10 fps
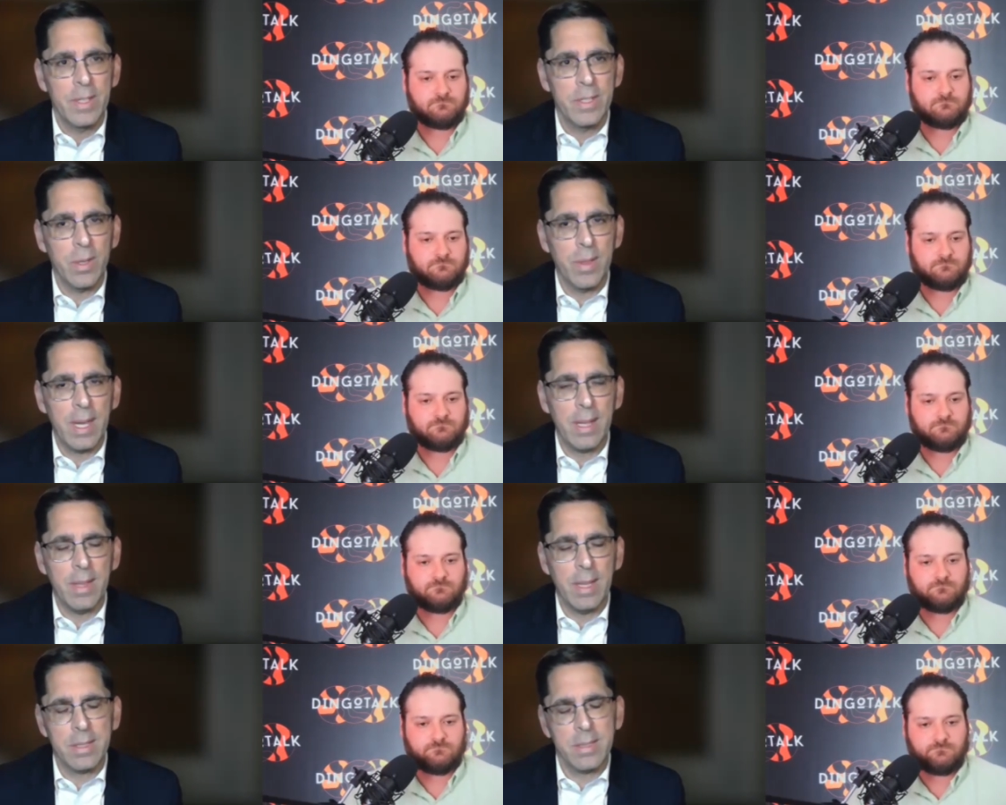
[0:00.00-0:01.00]
Speaker 1: So that
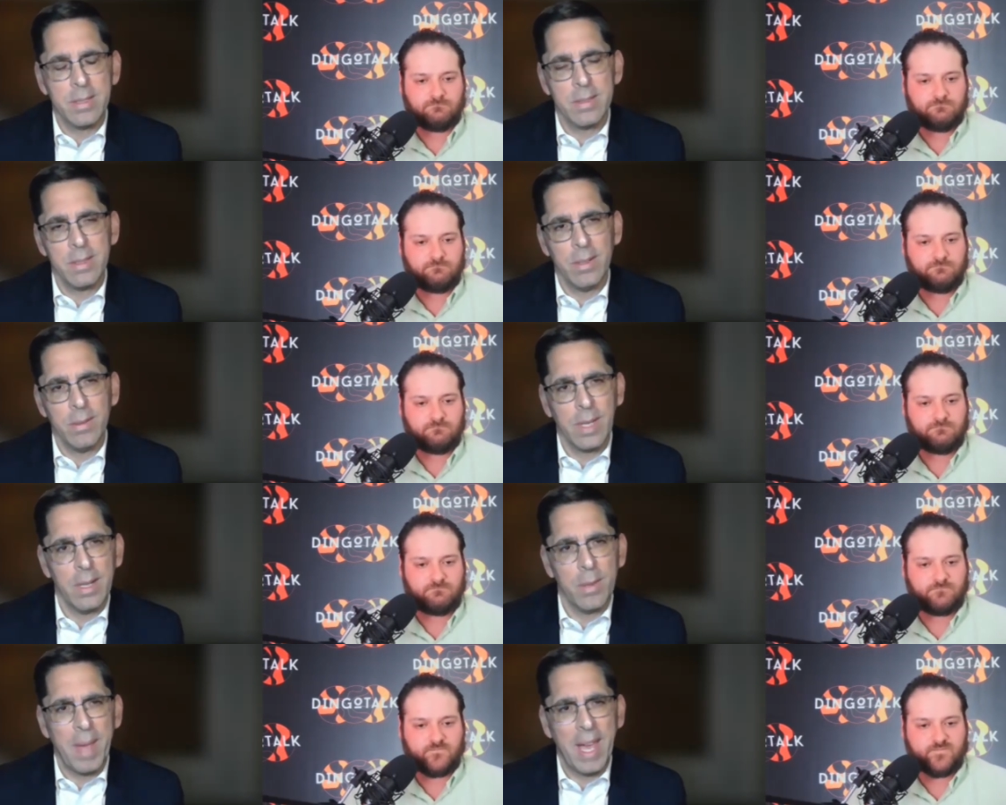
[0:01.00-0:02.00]
that's you know kind
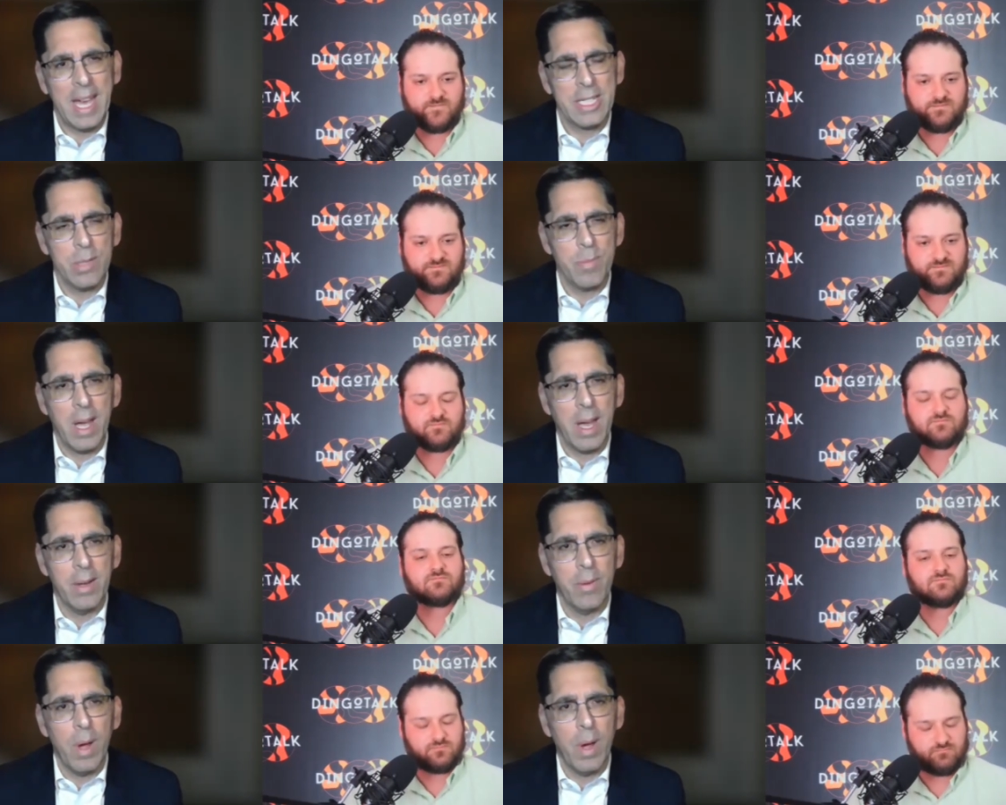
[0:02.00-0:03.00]
of the passion
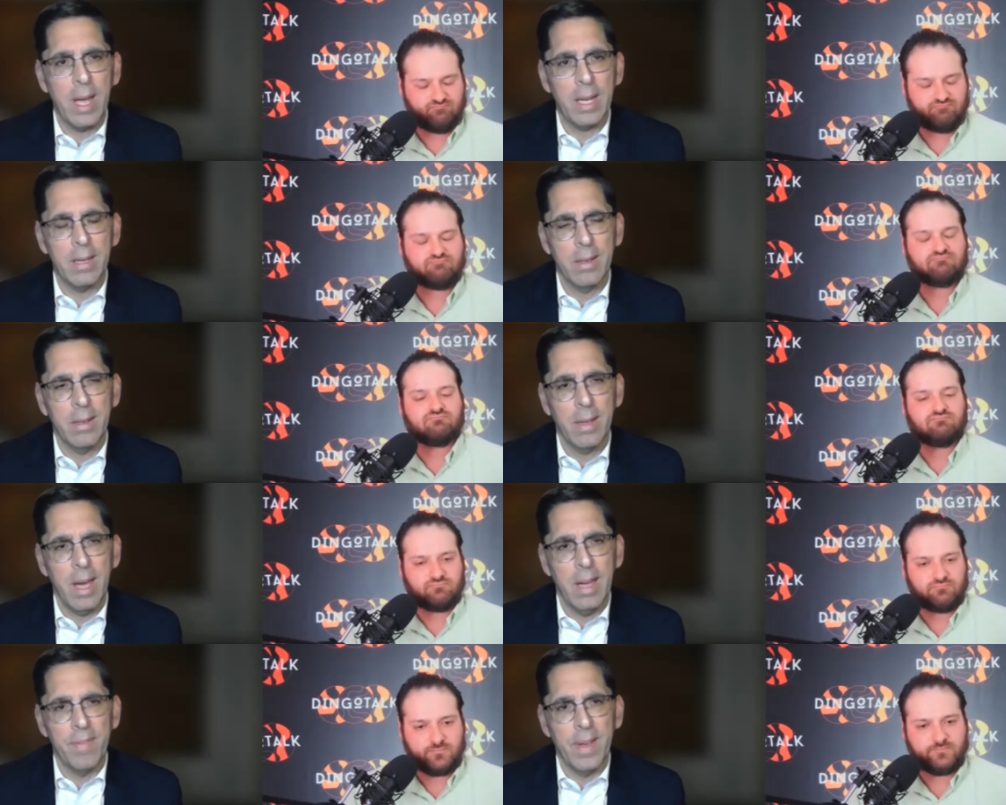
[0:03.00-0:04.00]
behind why
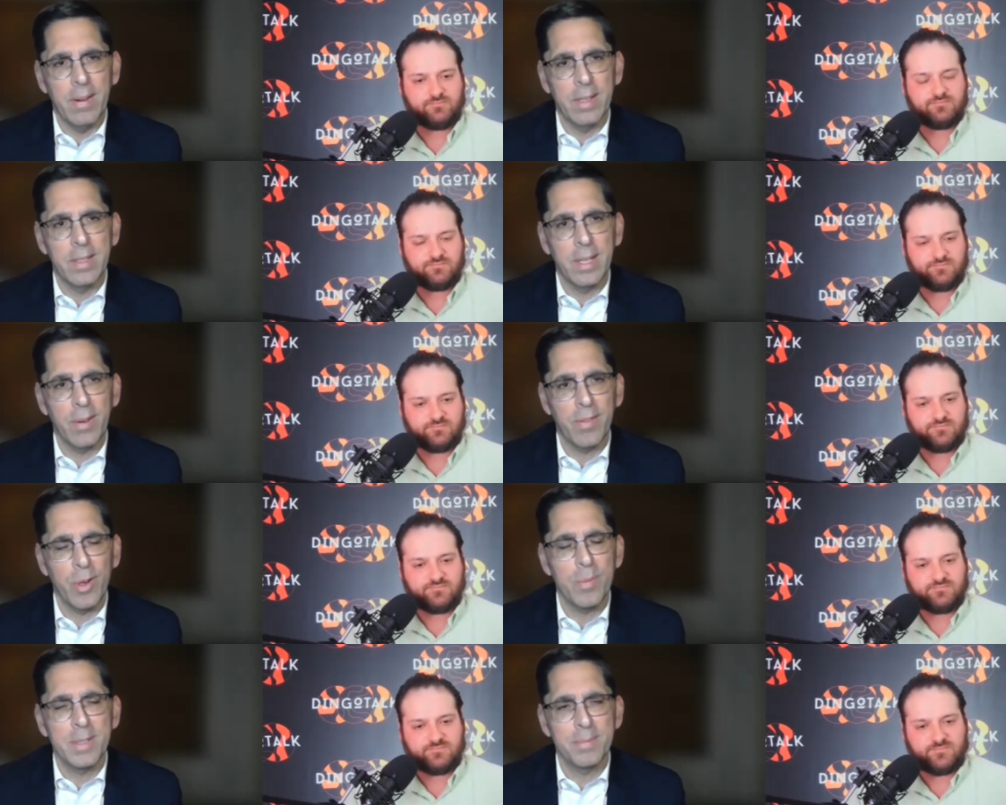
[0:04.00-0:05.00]
I founded Terra
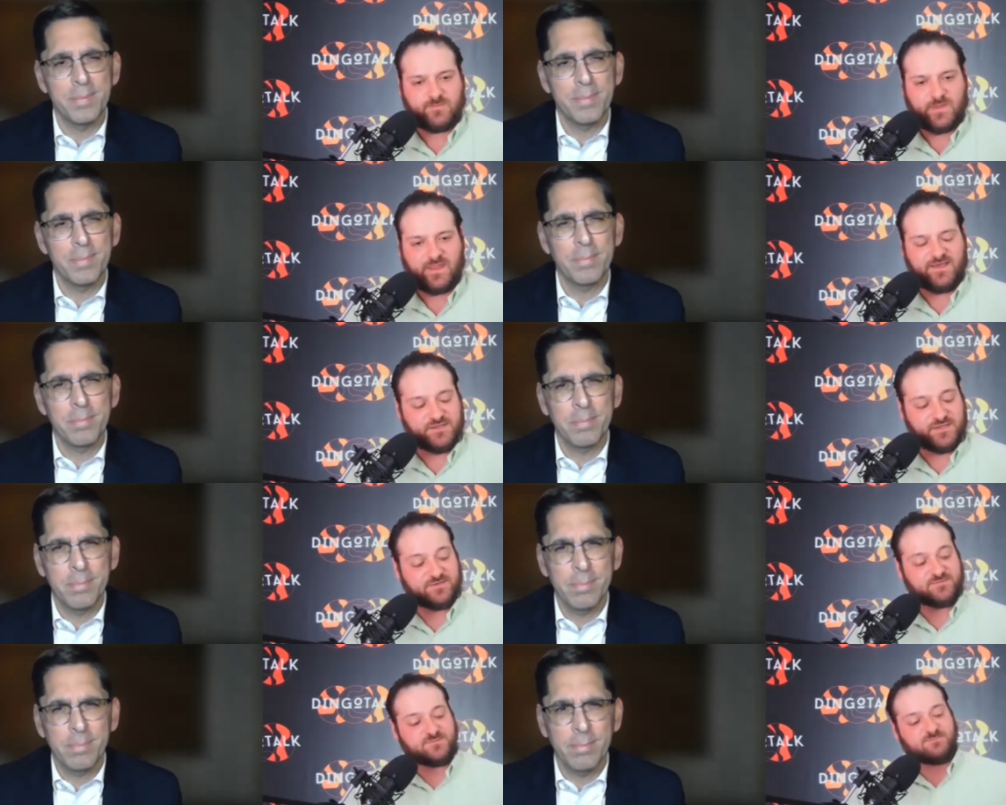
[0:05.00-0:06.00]
Firma.
Speaker 2: And
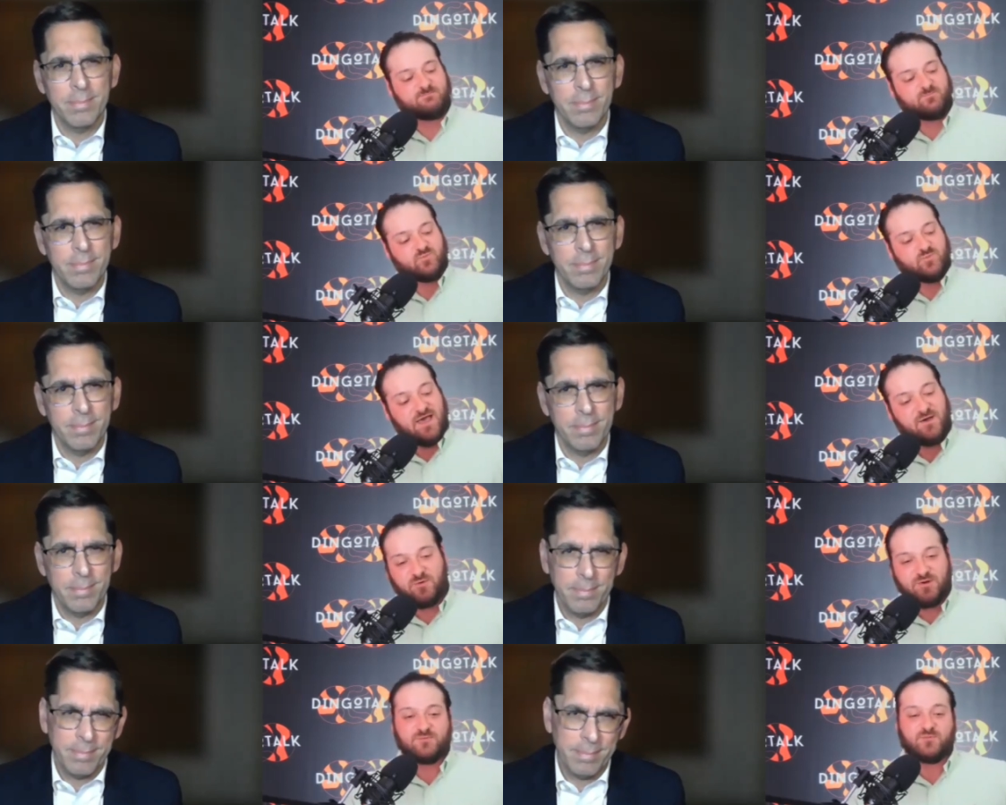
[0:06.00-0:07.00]
then now
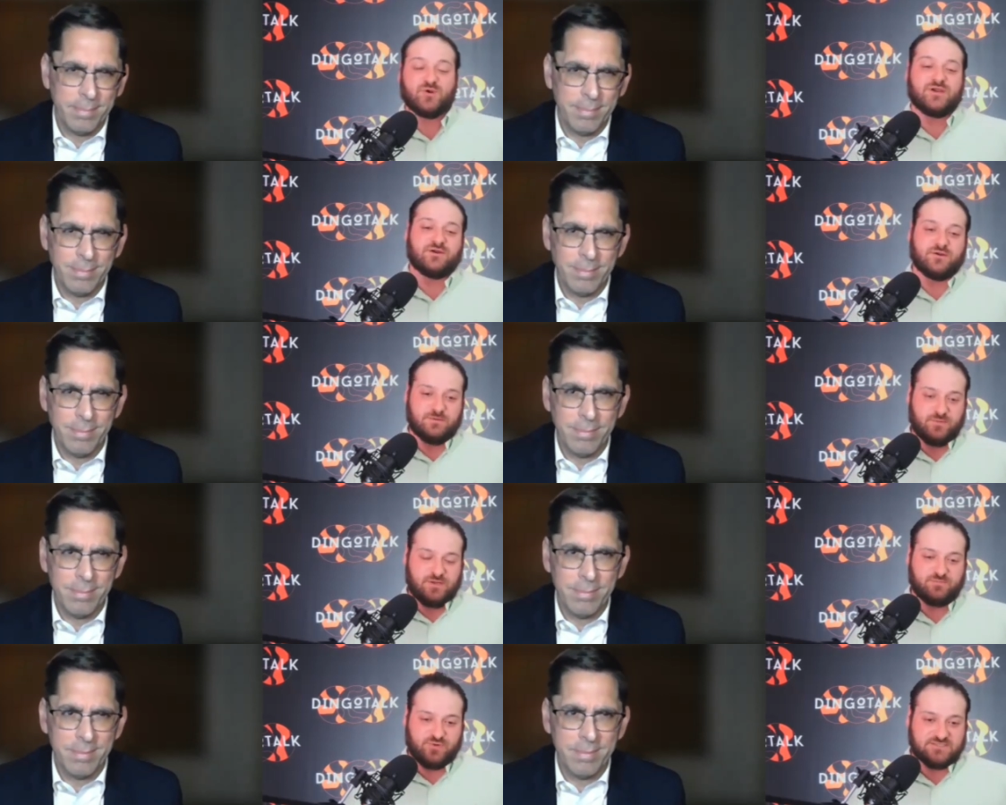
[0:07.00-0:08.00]
we're we're here in,
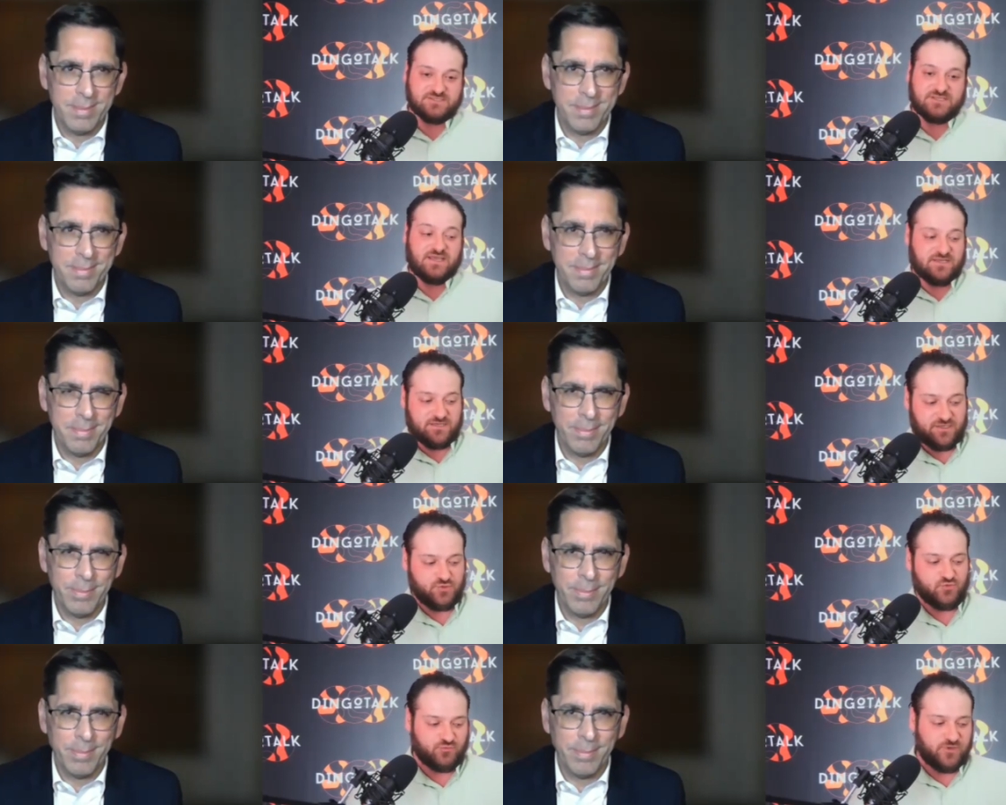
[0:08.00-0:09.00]
in present day and, and
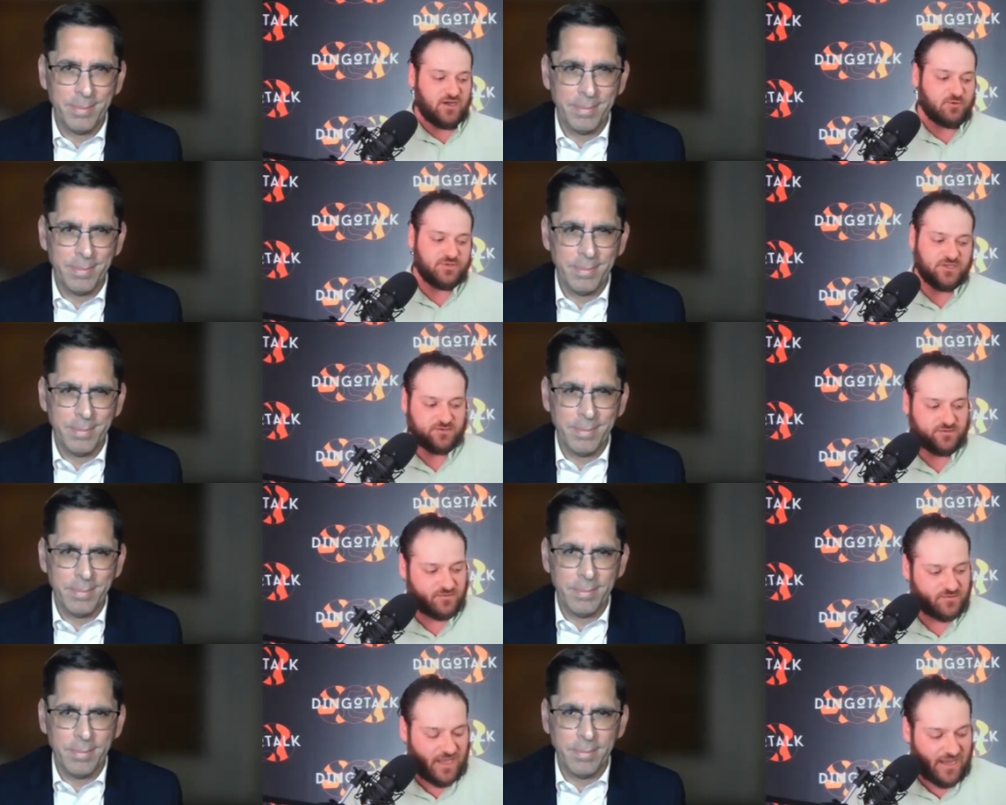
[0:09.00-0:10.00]
you've now been
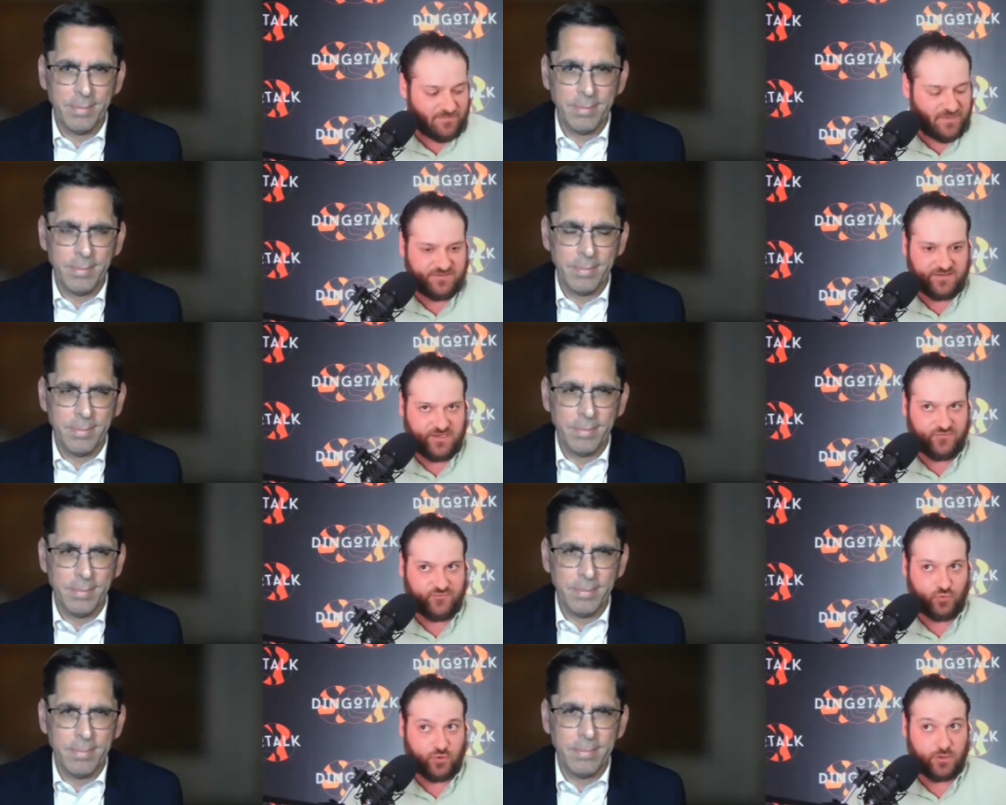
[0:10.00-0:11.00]
at bethany
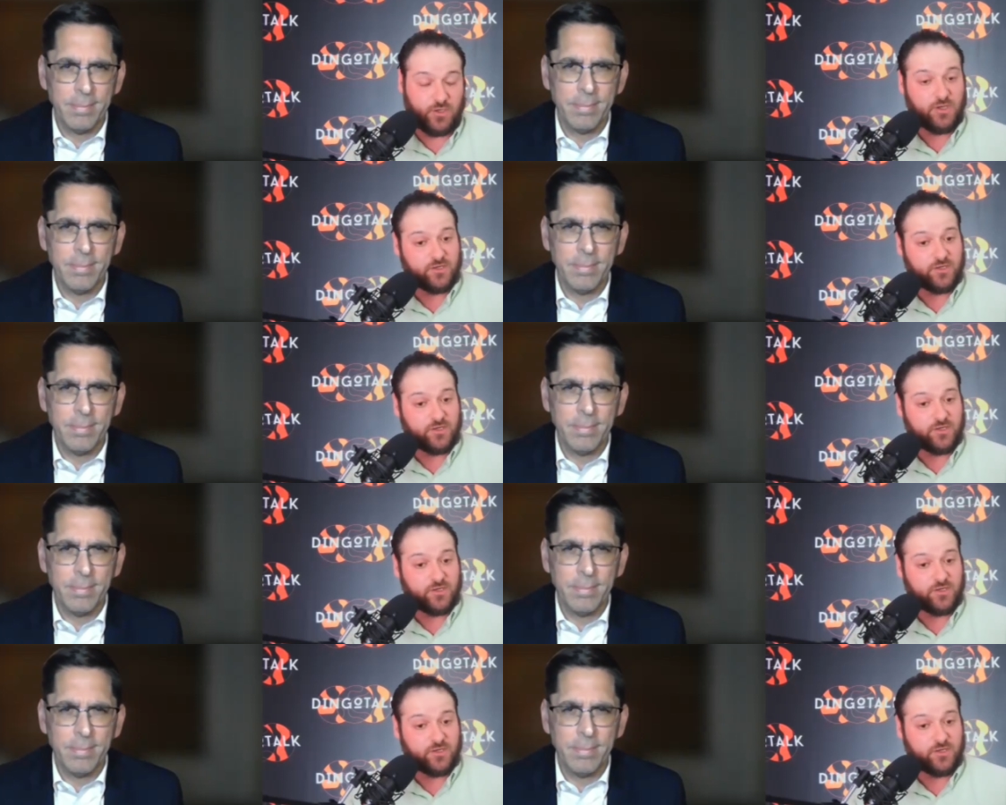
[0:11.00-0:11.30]
for